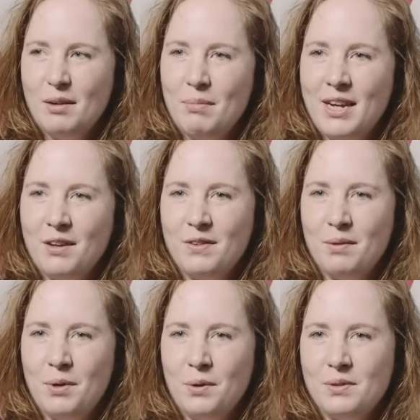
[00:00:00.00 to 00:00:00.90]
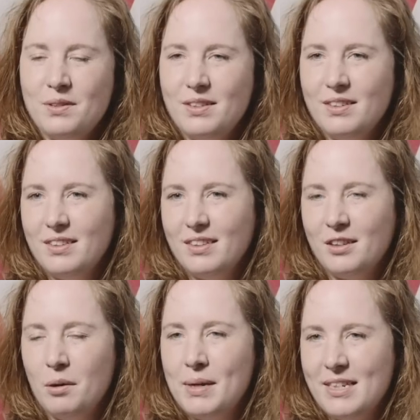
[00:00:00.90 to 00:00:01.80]
Many of the most
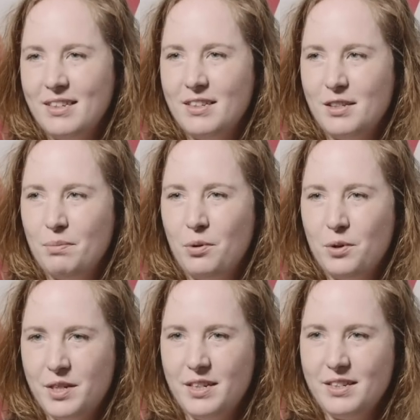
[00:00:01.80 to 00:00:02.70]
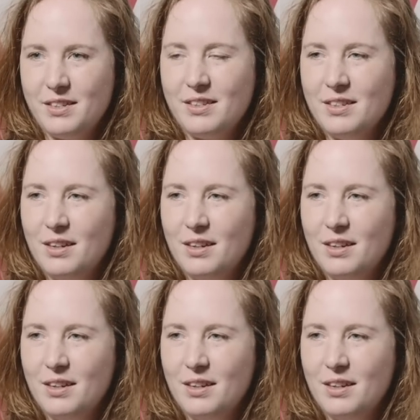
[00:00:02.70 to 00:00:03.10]
committed supporters